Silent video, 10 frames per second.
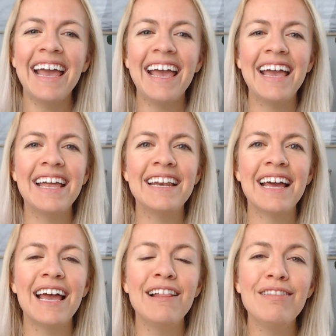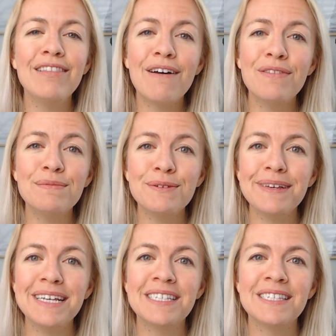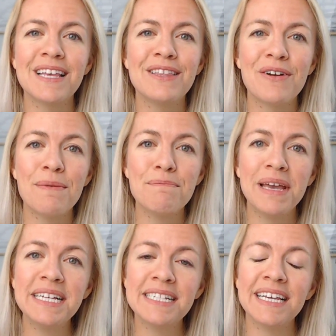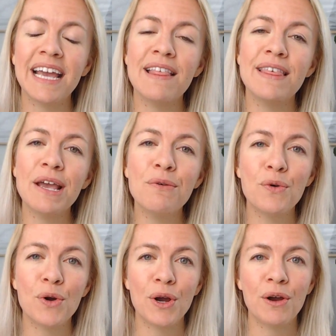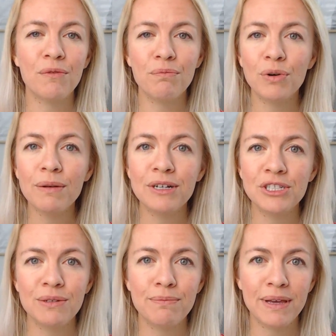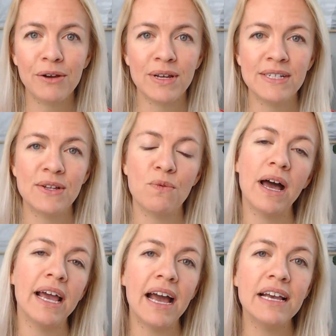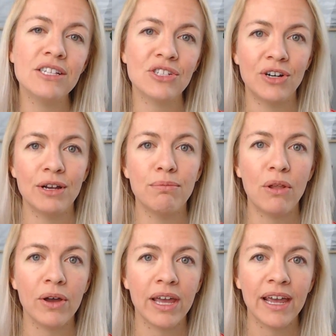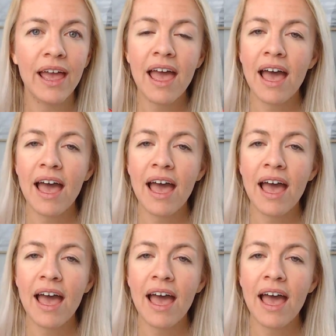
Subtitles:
And I love them to pieces and they're amazing, and they were pretty much the big reason why I started blogging.